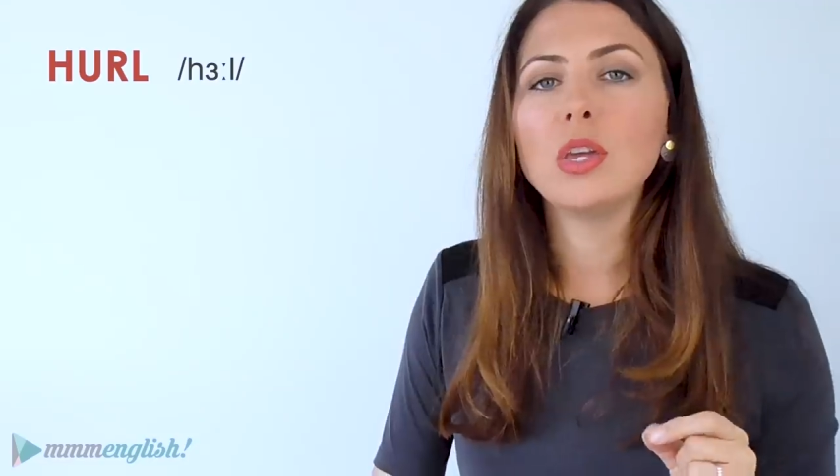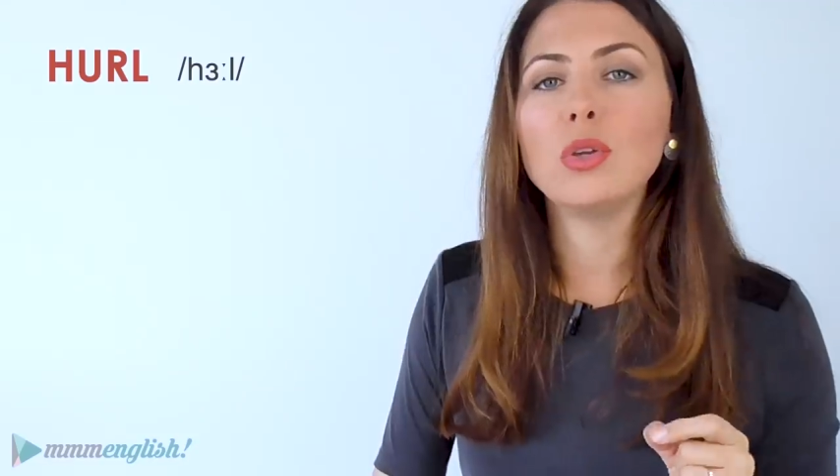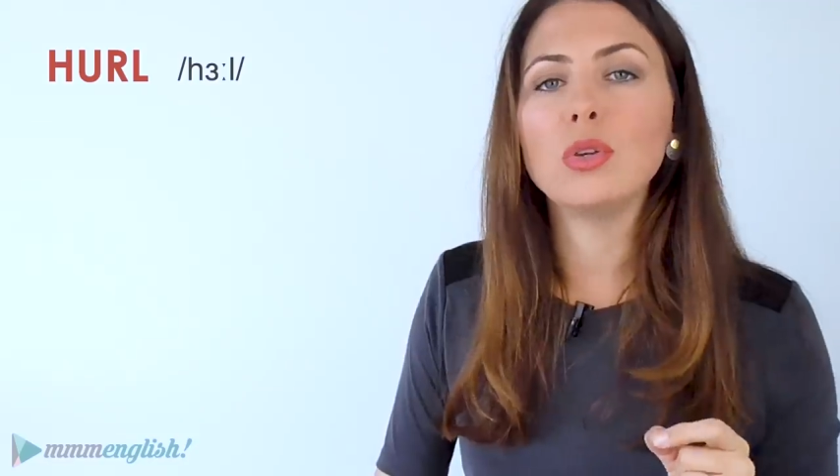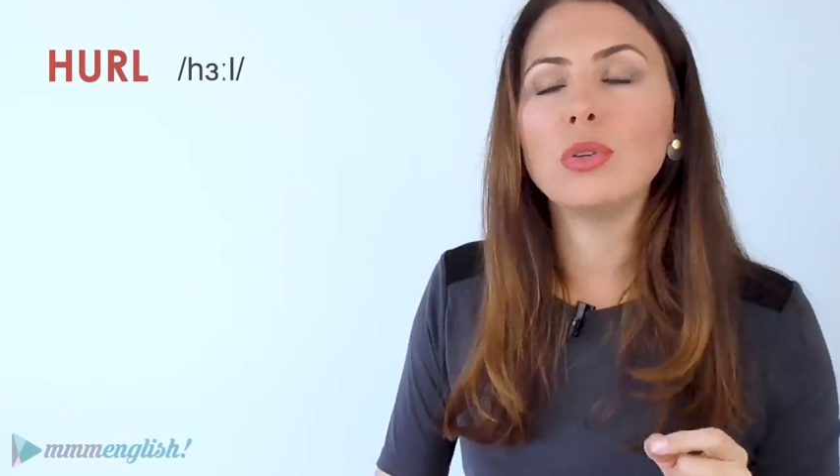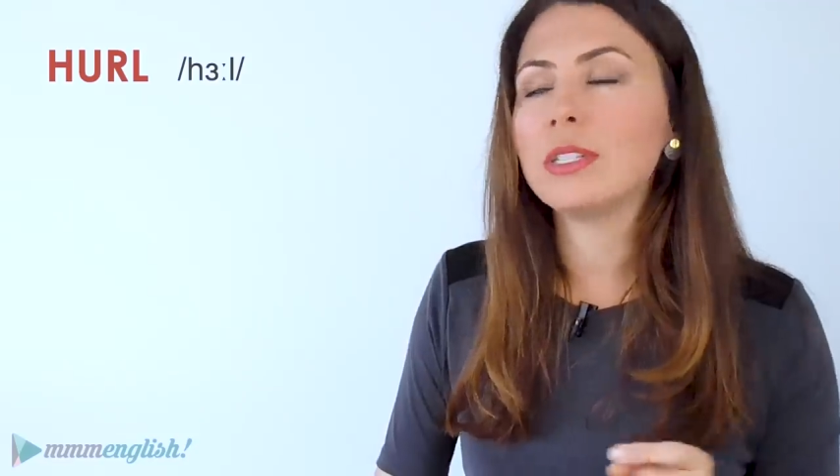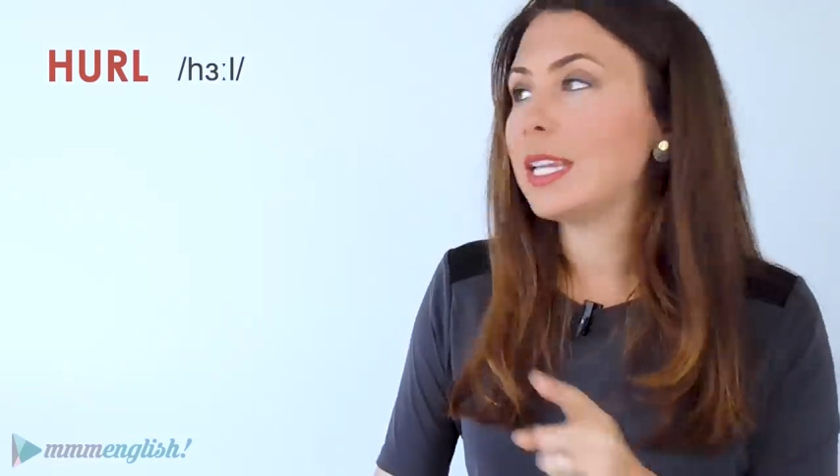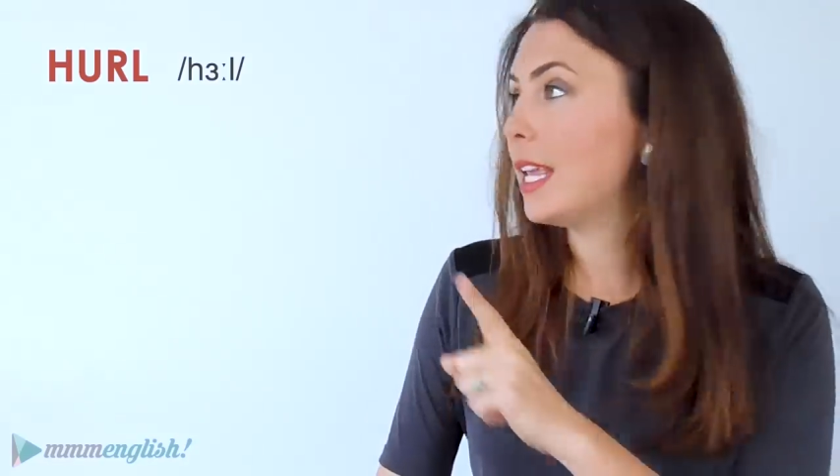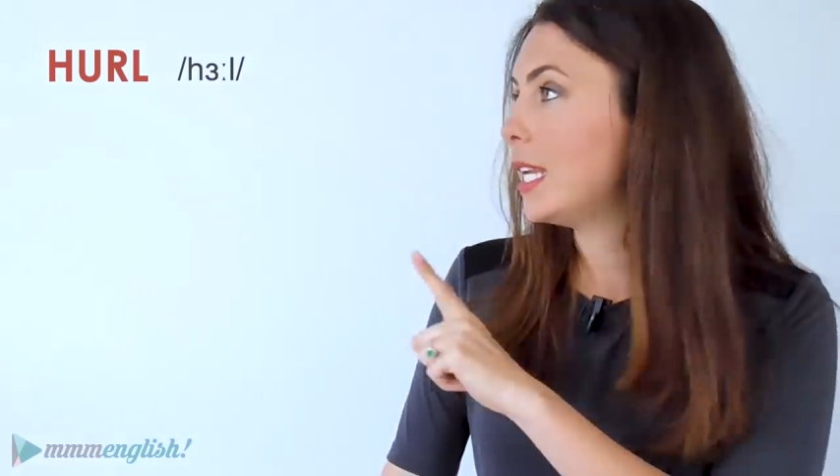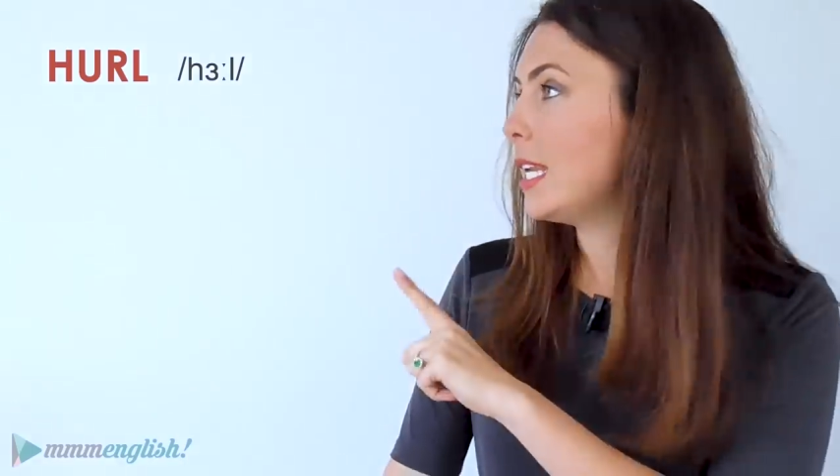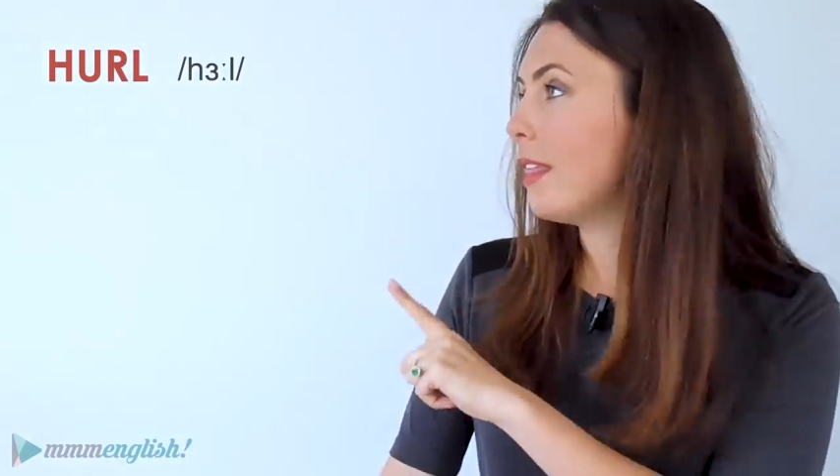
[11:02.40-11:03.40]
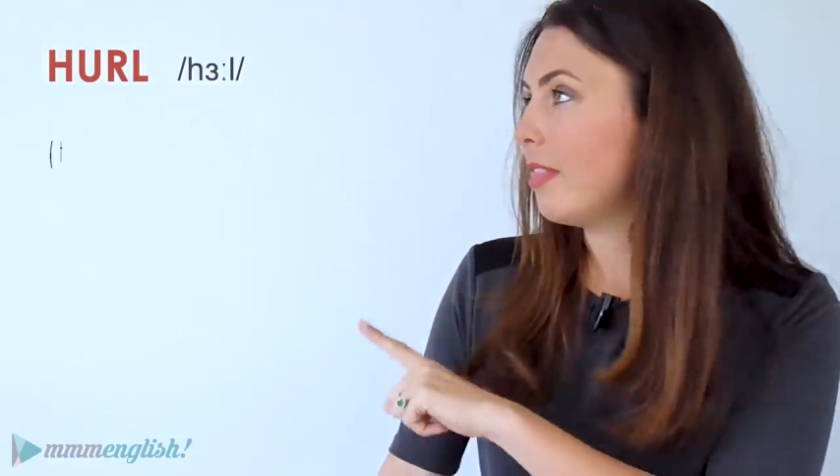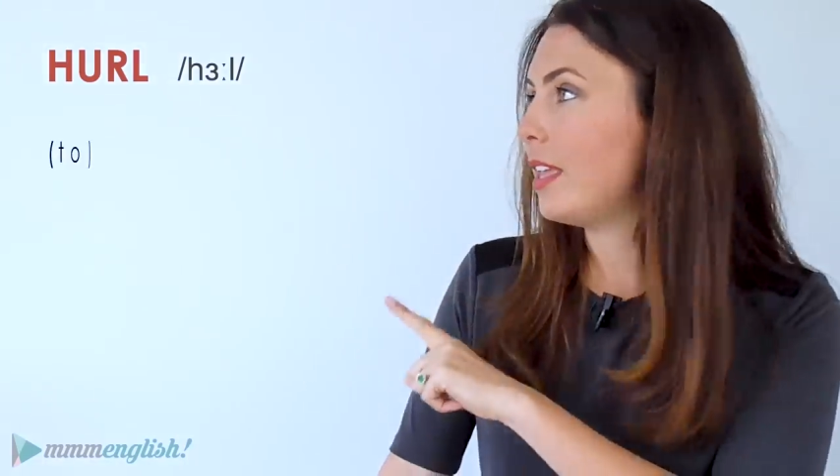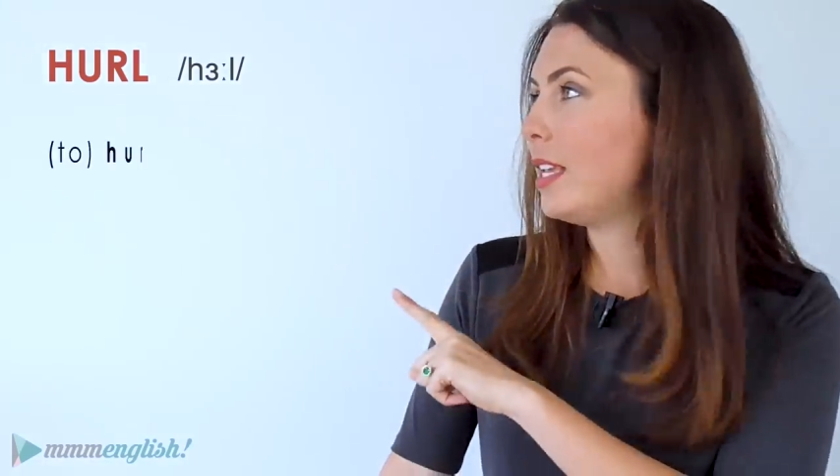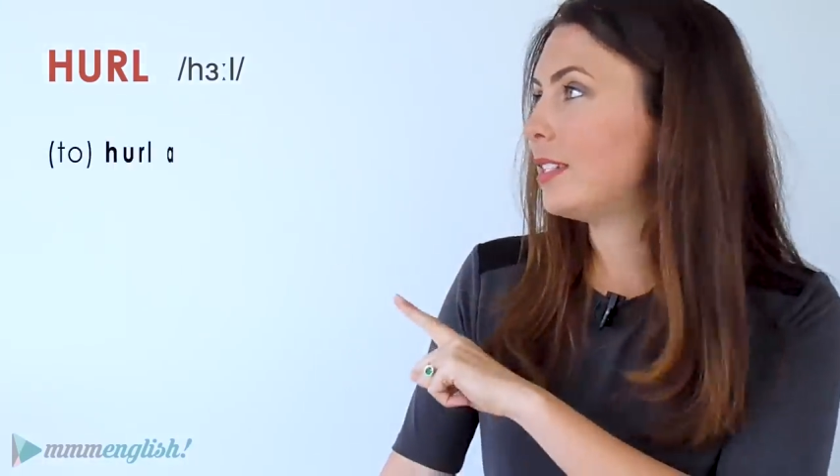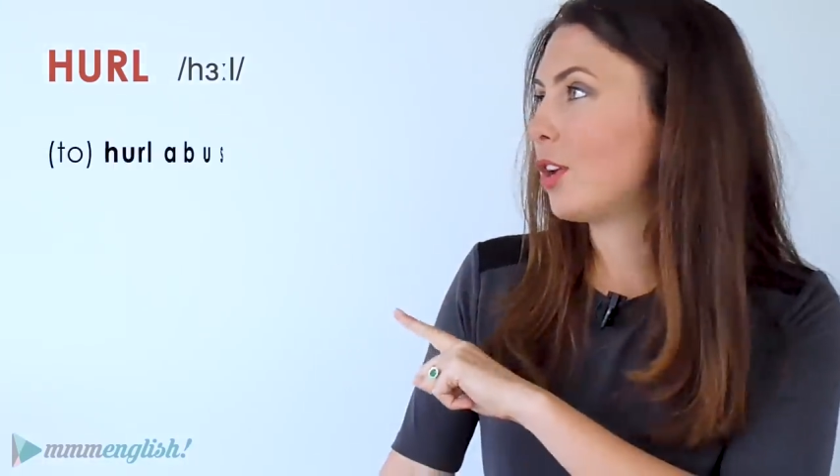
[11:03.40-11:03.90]
used in
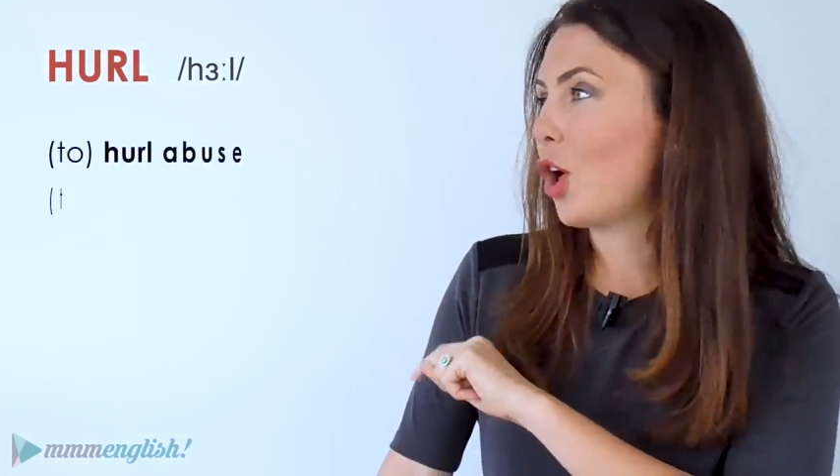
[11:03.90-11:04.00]
these